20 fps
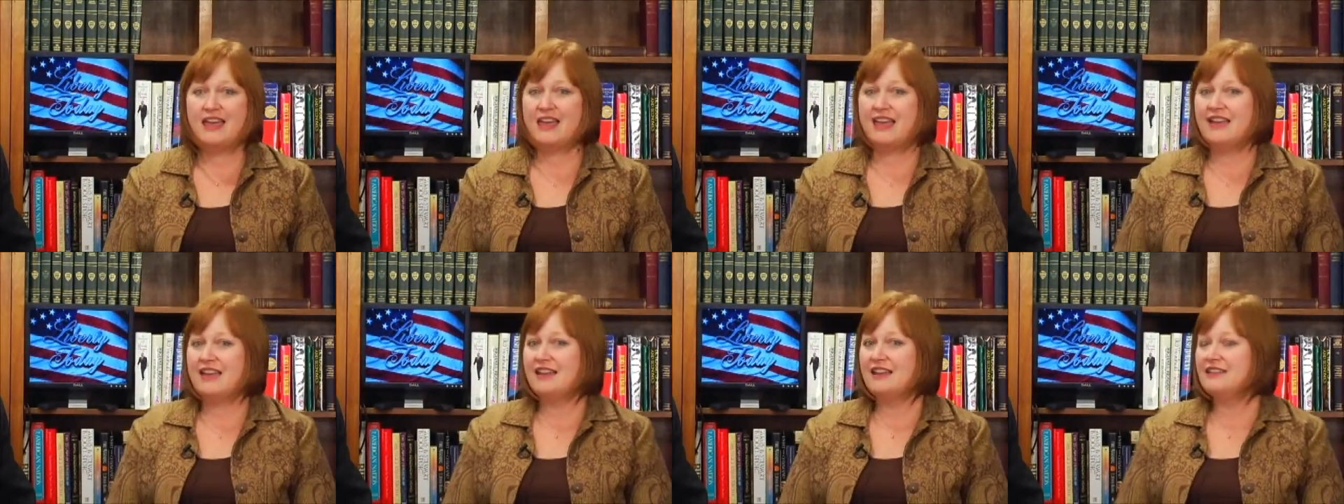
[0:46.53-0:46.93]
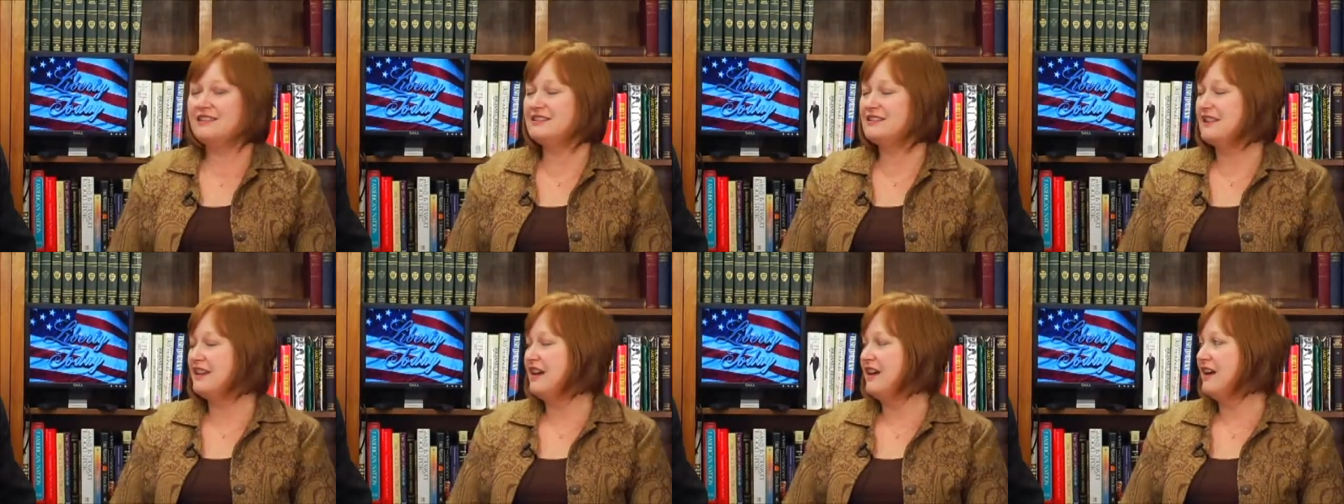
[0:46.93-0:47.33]

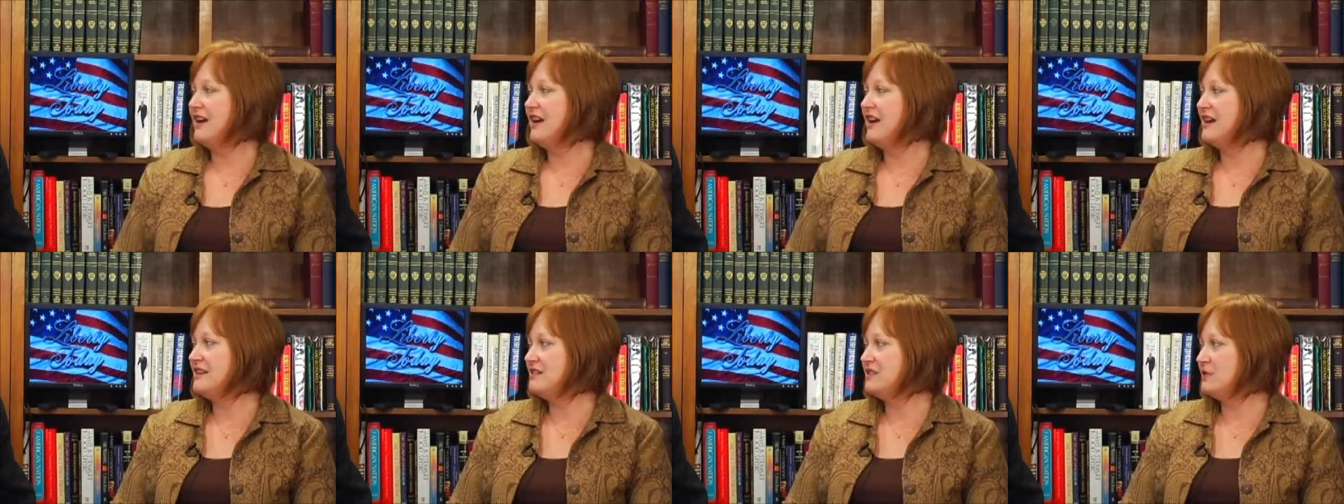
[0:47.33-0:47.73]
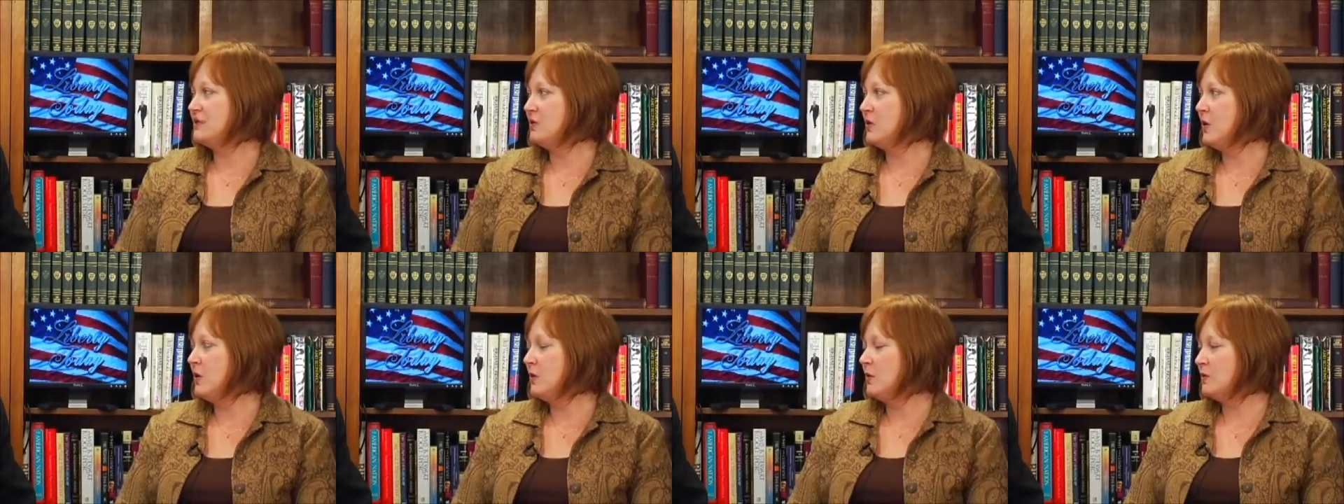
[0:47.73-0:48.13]
And as
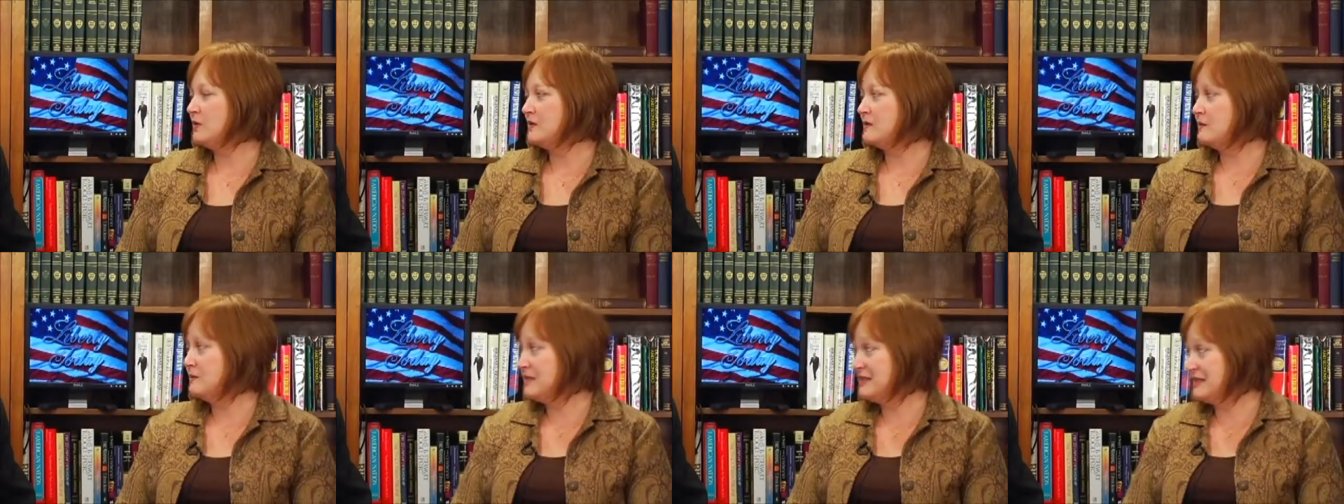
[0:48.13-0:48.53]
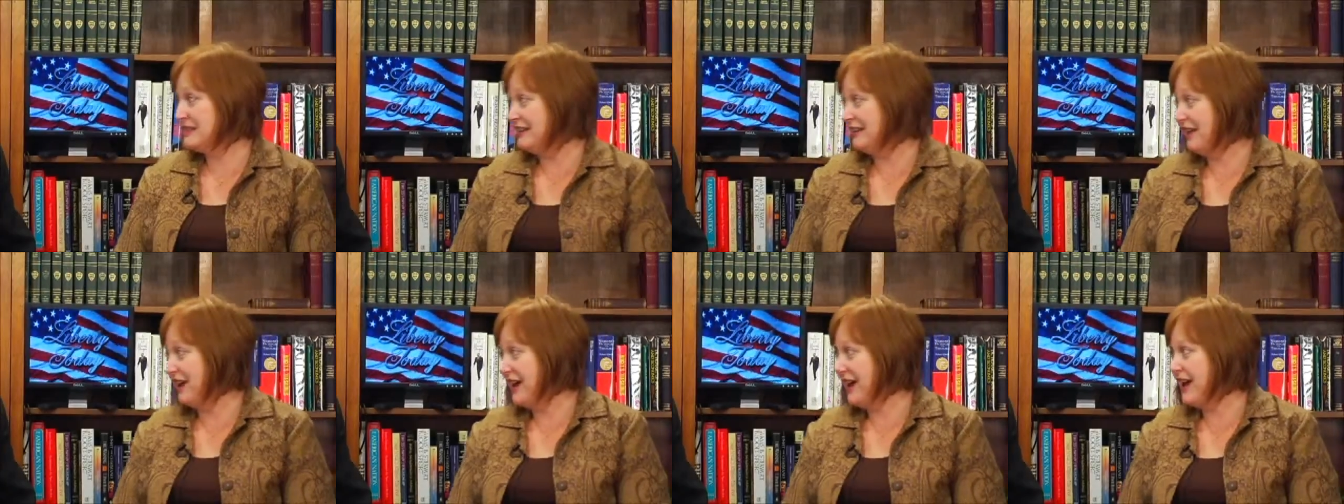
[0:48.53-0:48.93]
you know, as
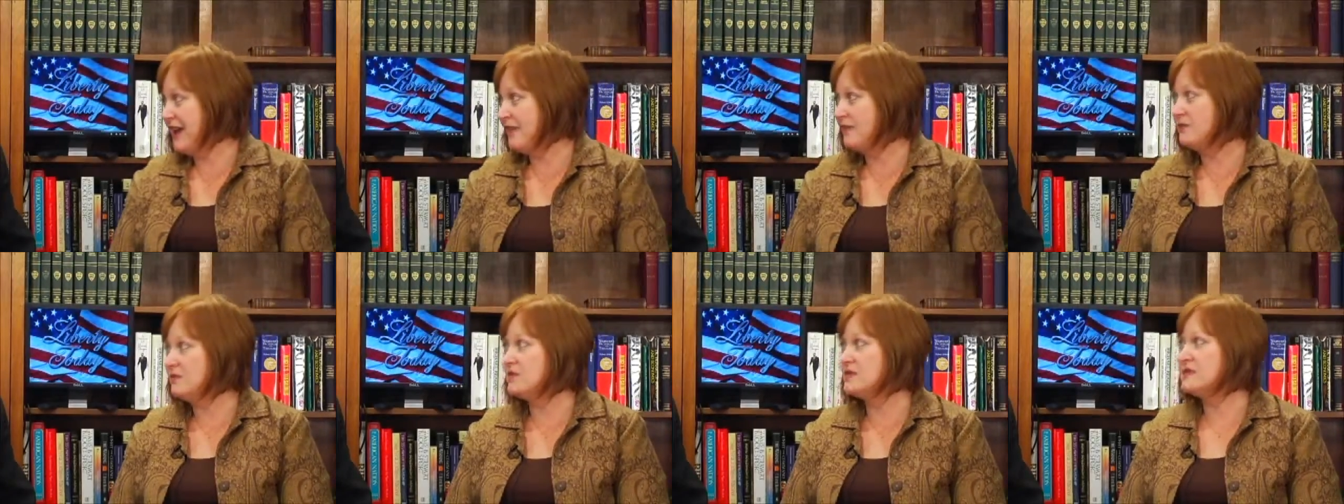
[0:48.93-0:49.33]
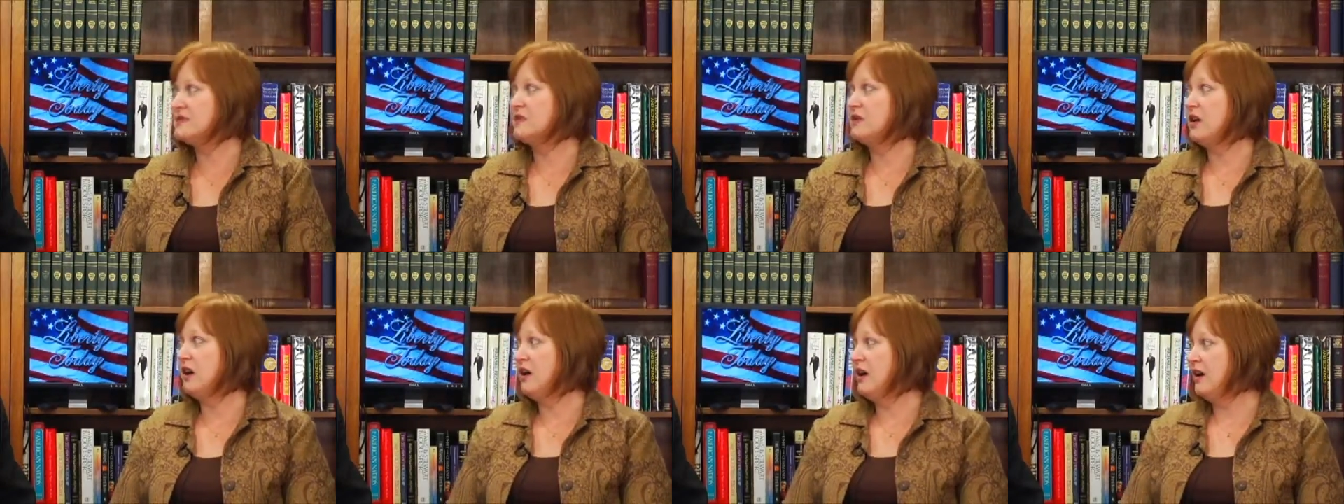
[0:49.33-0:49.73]
busy lives,